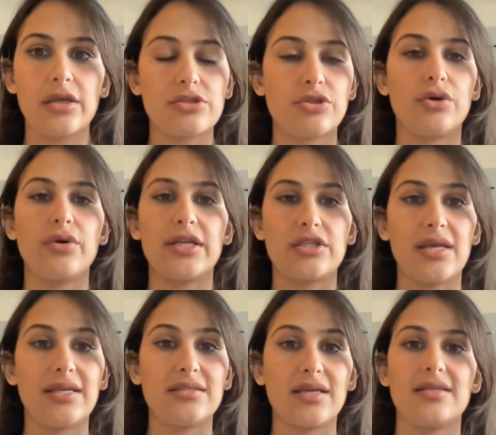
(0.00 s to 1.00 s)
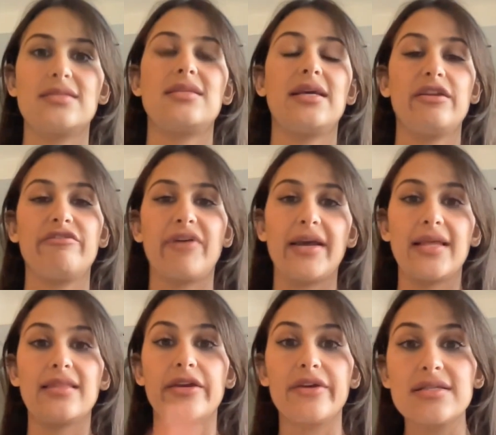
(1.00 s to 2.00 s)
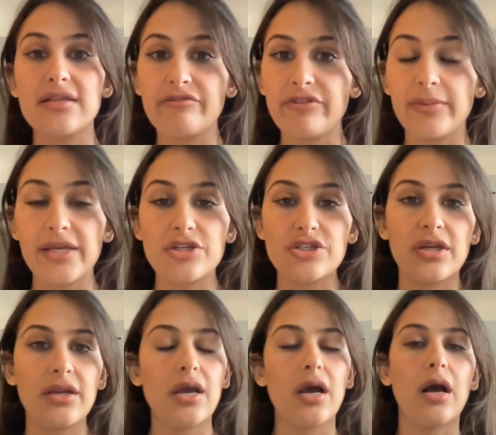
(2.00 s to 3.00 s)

So it does signify that there is inflammation.